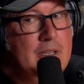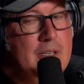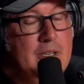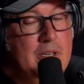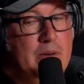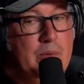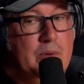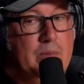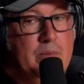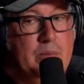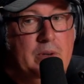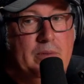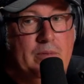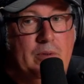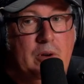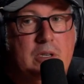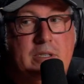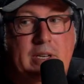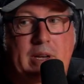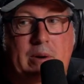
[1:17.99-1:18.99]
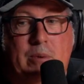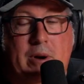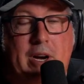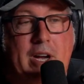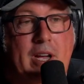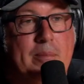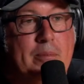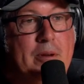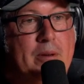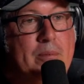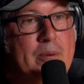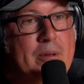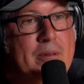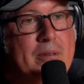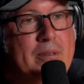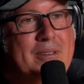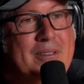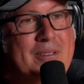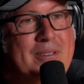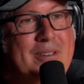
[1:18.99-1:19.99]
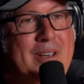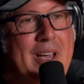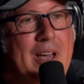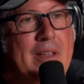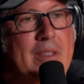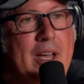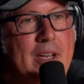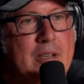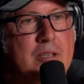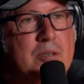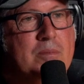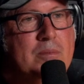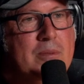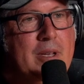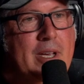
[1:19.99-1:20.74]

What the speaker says: you know, we've lost our way a bit with how that's,